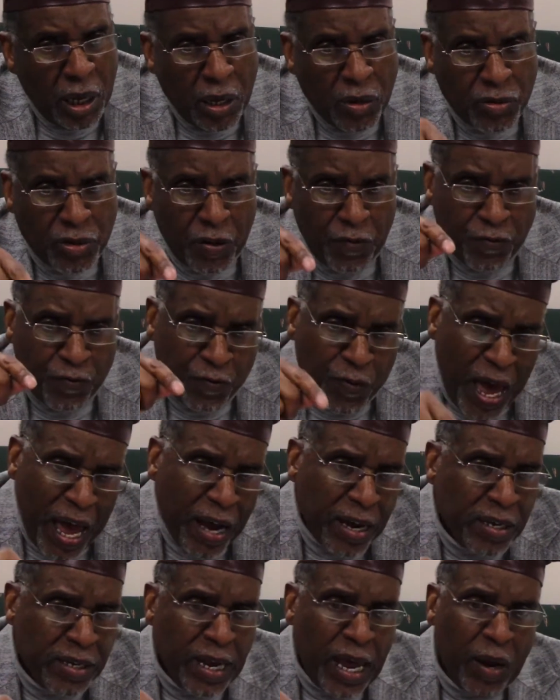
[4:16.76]
The
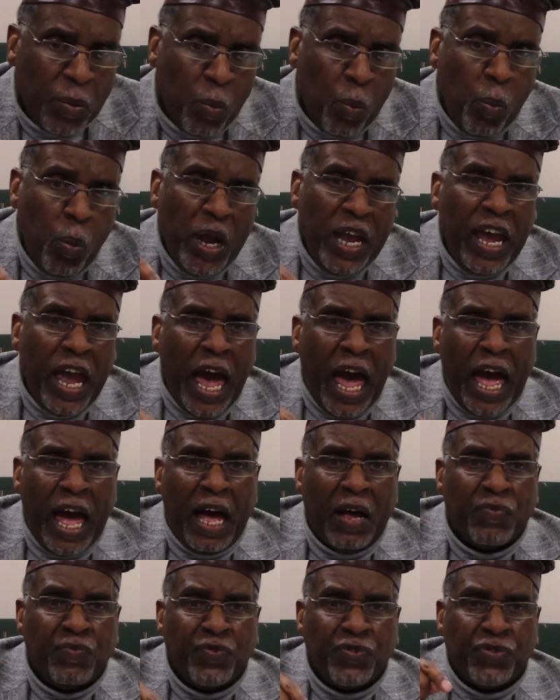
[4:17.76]
fact that we
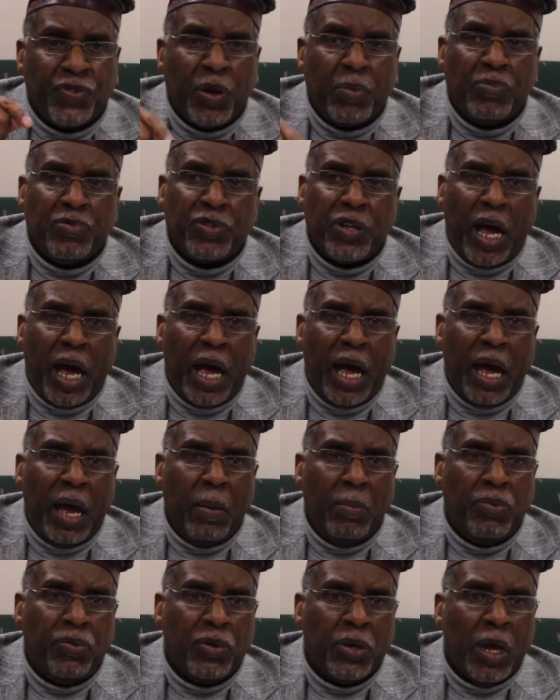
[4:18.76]
have
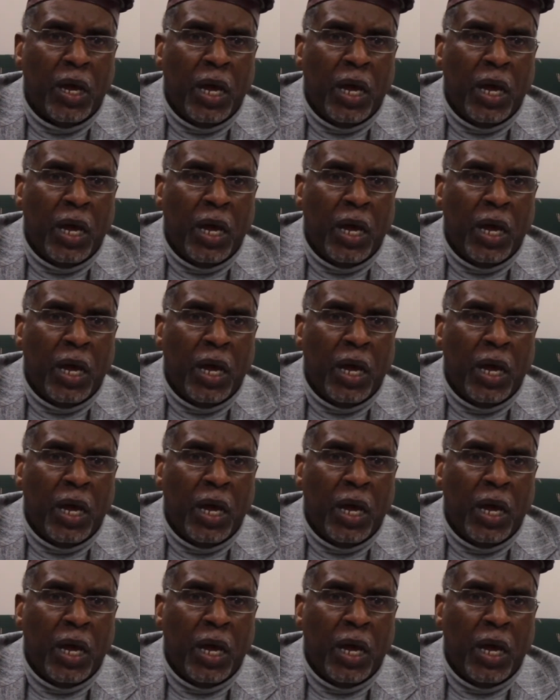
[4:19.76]
sometimes